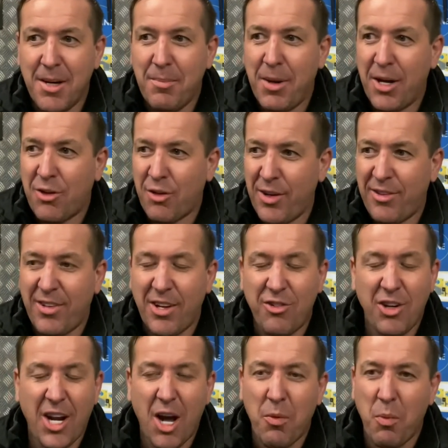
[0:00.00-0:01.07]
But Chris said,
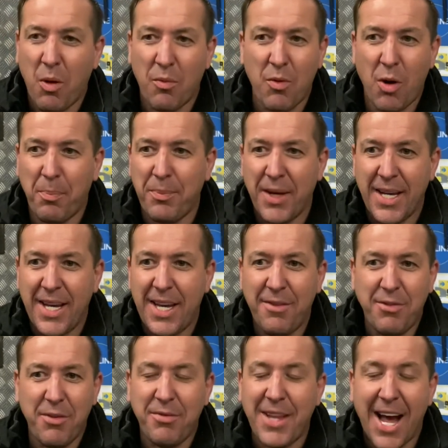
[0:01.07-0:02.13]
you know what, Rob?
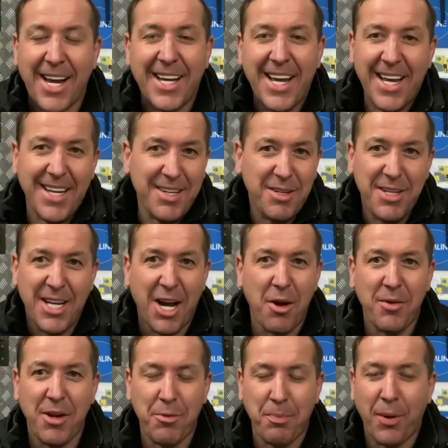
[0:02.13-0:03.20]
if you've done it, you know,
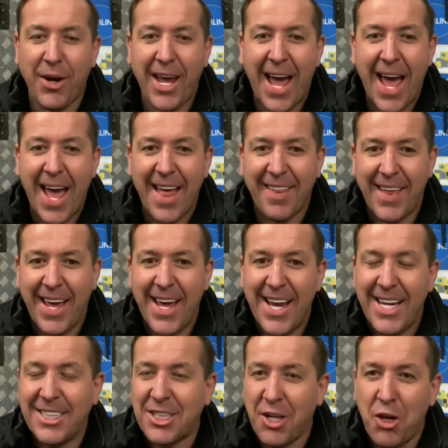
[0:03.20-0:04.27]
let's put it out there.
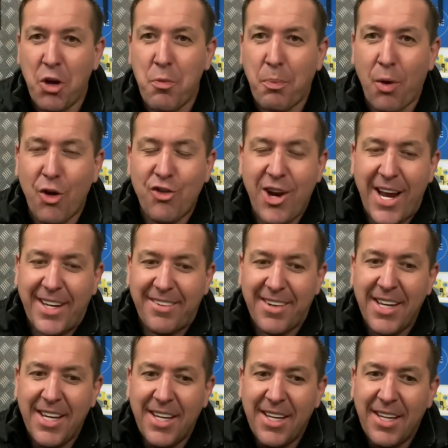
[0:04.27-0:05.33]
It's a new project.
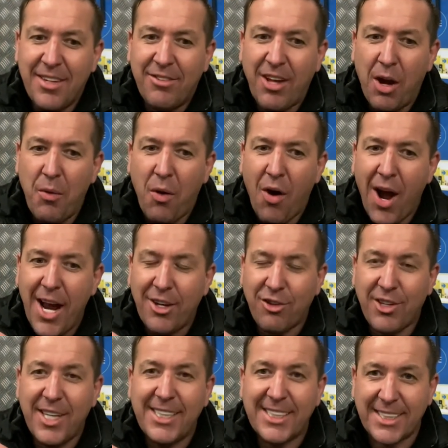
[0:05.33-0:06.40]
So I
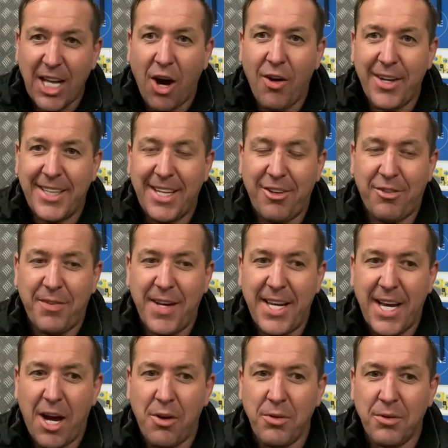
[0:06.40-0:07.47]
actually started this
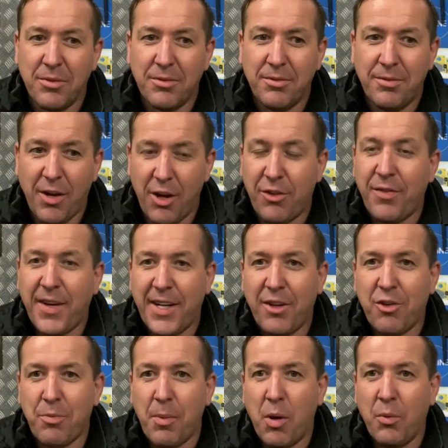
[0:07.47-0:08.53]
video first thing
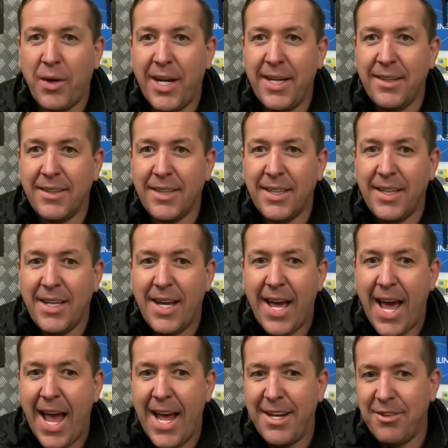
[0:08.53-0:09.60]
this morning
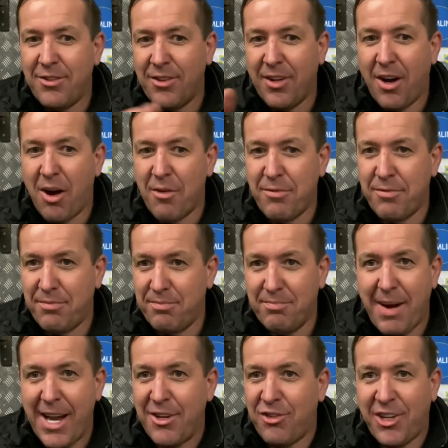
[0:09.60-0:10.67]
and I've
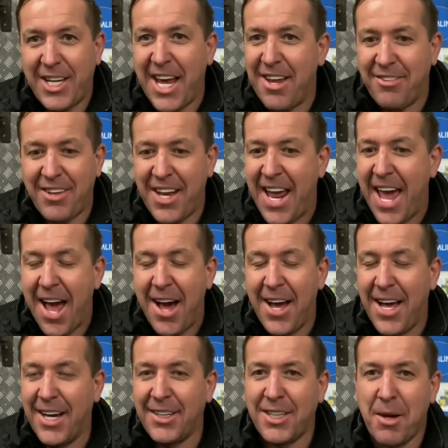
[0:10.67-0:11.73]
managed to get to now
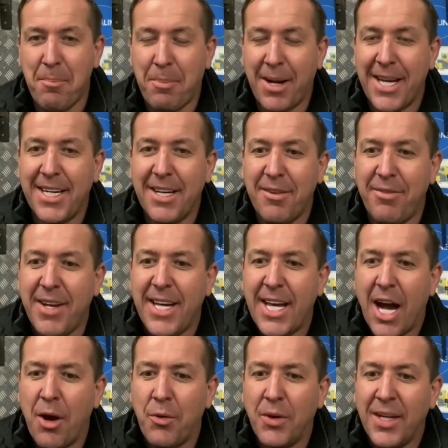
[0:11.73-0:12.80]
and complete the
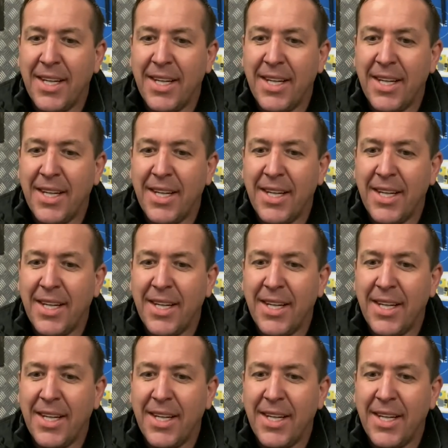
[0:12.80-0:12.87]
video.